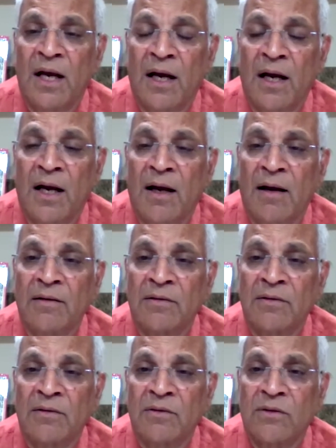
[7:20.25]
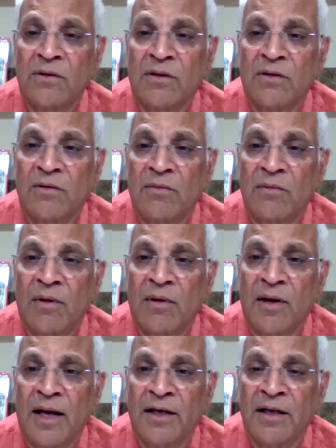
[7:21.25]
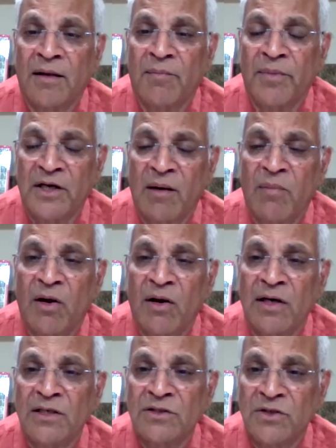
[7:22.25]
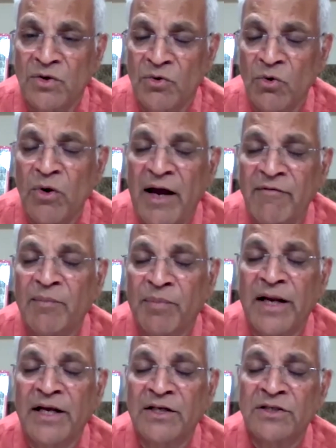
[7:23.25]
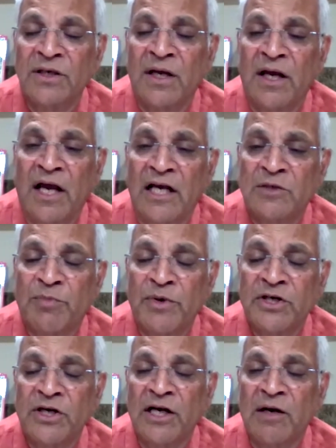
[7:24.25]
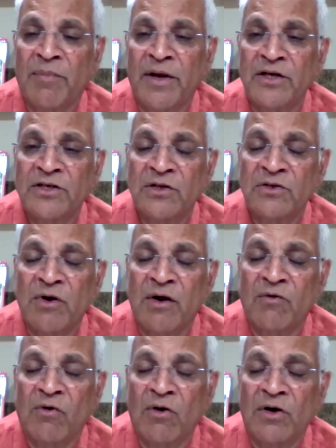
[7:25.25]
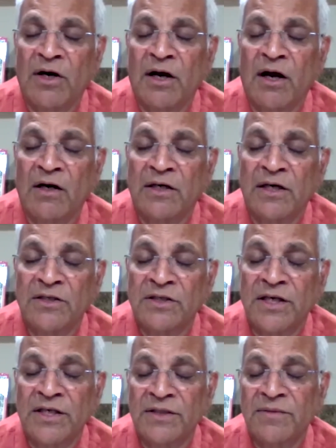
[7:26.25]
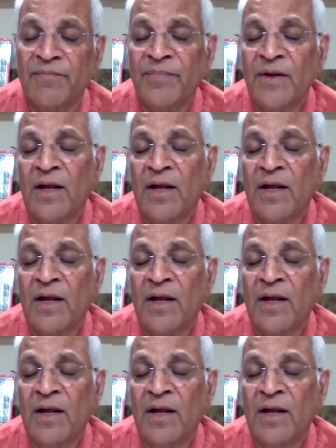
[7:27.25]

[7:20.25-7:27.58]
Uh, uh, and beta blockers do have a place, especially in patients who have coronary artery disease